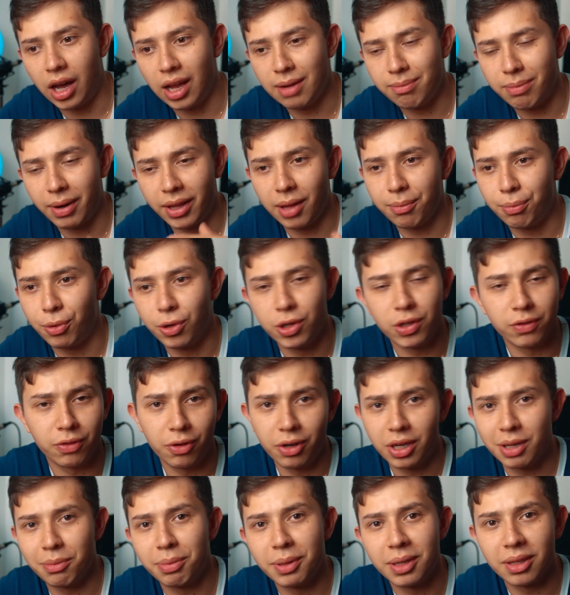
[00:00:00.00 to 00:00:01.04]
And by that point, you've
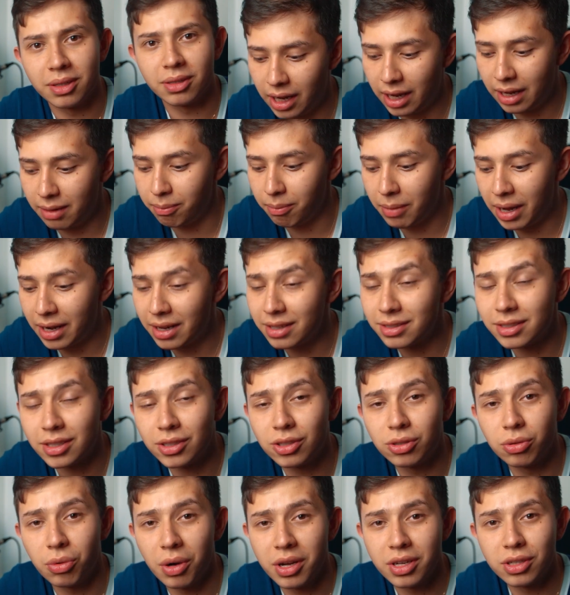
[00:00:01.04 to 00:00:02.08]
already peaked. In many
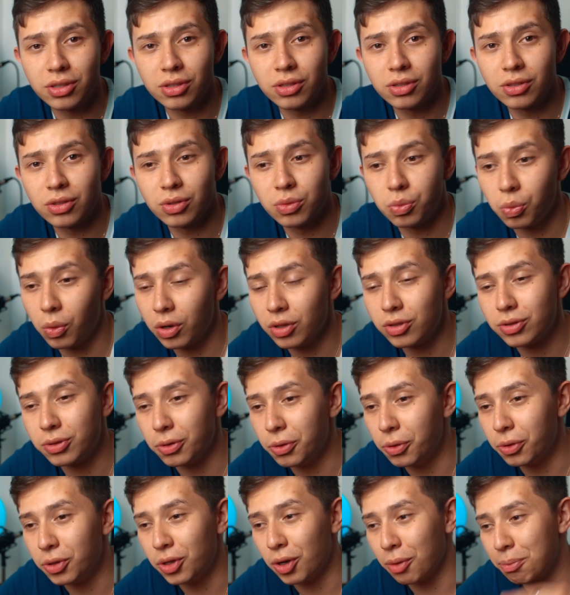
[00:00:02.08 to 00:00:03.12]
situations, once
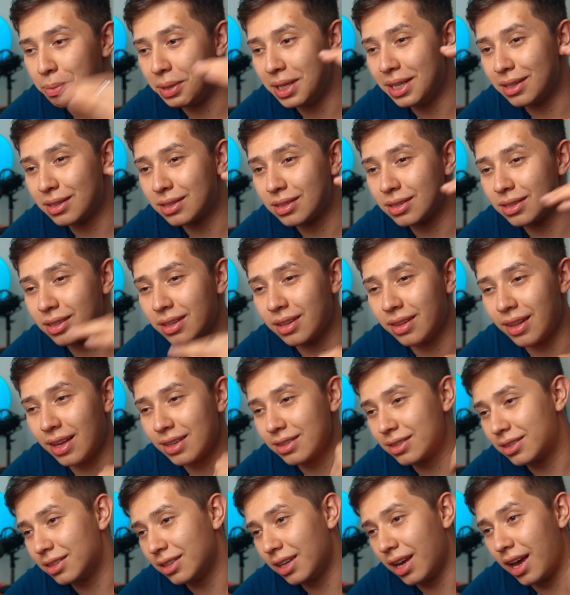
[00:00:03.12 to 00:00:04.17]
your audio peaks,
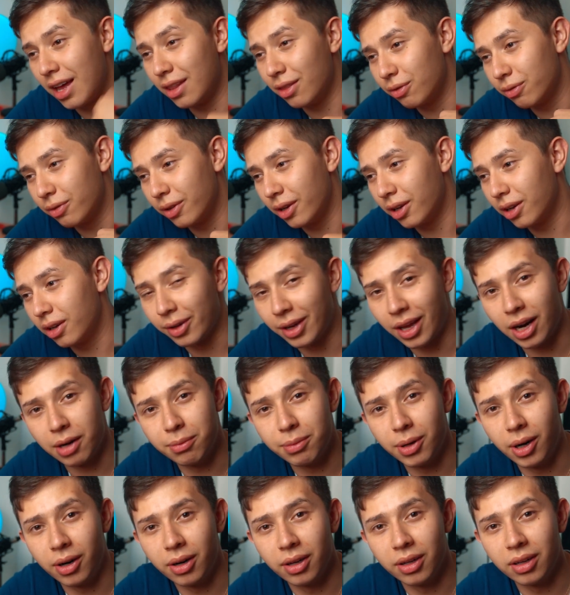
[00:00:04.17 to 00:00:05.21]
that's the end of it. Forget
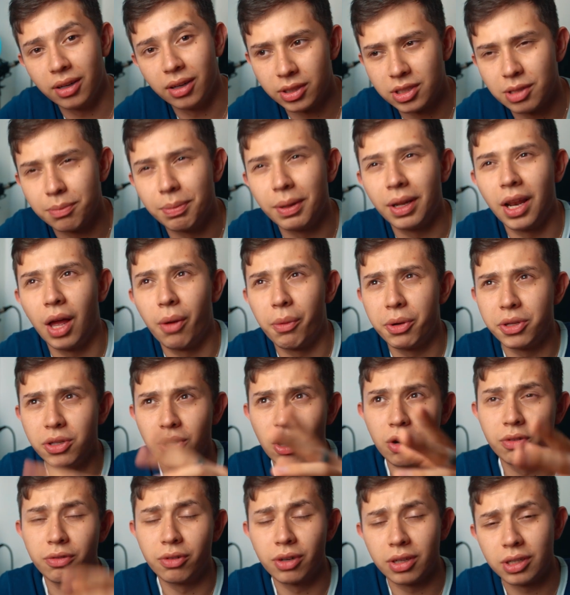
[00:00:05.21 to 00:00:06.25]
about it. It's a bit like when you
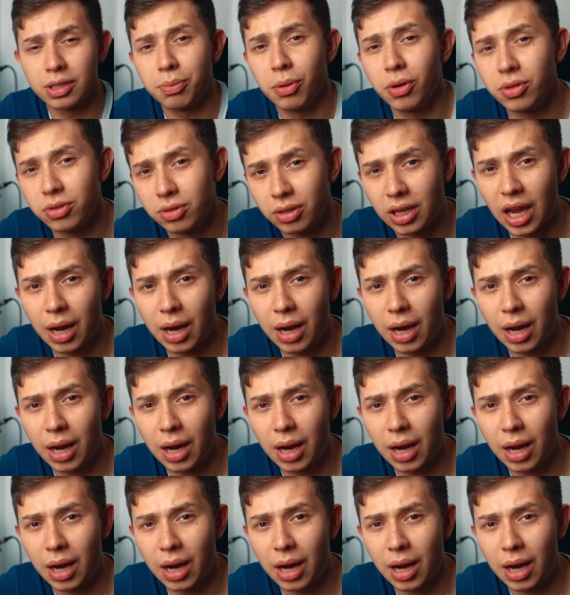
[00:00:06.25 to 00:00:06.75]
overexpose your